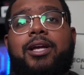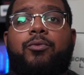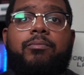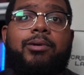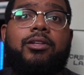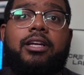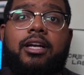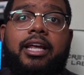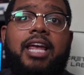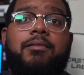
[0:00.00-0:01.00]
when building on a
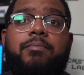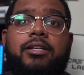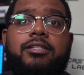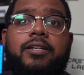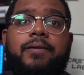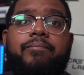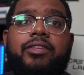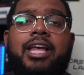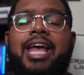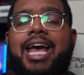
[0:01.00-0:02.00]
gaming PC,
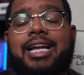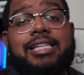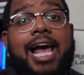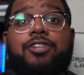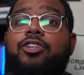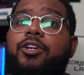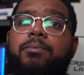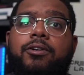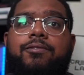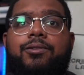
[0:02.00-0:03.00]
and that's actually your
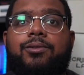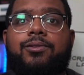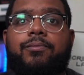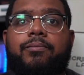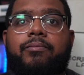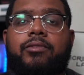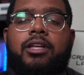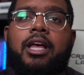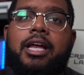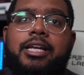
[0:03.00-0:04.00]
peripherals.
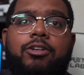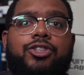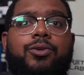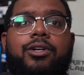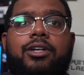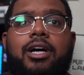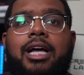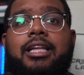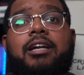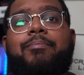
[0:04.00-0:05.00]
Now sure, a
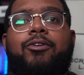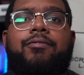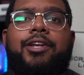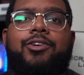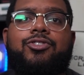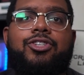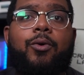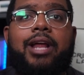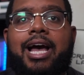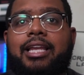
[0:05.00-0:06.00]
lot of build videos
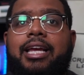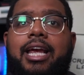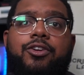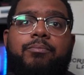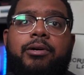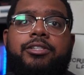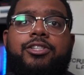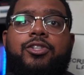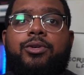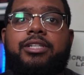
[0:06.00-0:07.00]
don't allocate your budget
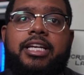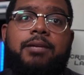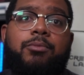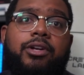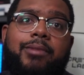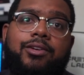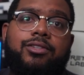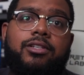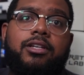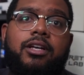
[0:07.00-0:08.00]
towards a keyboard and mouse,
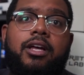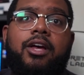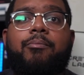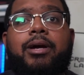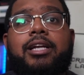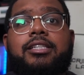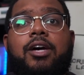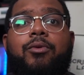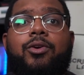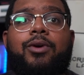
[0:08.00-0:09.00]
but as
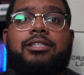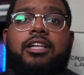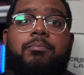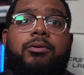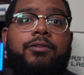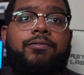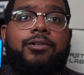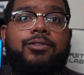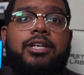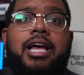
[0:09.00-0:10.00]
someone who has a lot of
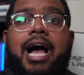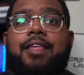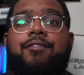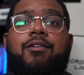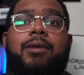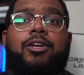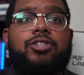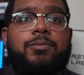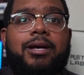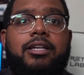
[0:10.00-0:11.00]
peripherals, either from my own
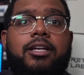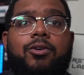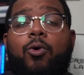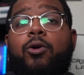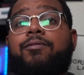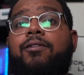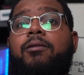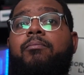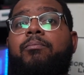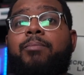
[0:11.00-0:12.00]
spending or
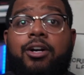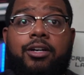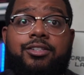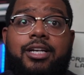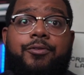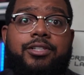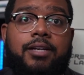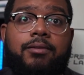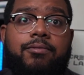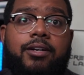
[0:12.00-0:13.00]
from partners that I receive
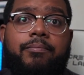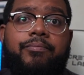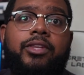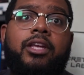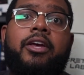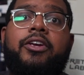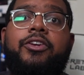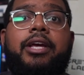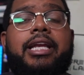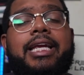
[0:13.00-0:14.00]
them from, you
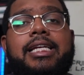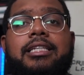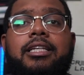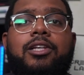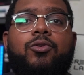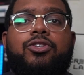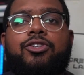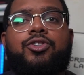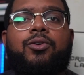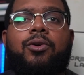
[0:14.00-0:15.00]
can easily lose
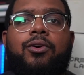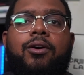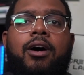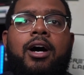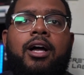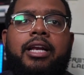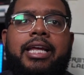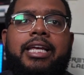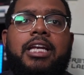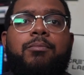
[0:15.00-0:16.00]
control on a
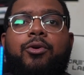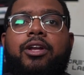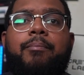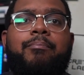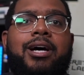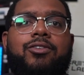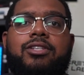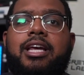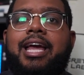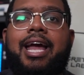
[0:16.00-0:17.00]
keyboard, mouse,
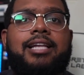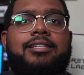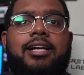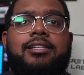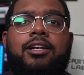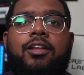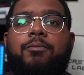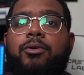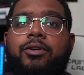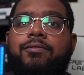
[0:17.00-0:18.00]
headsets, and other
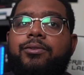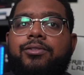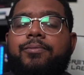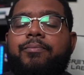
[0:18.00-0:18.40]
peripherals.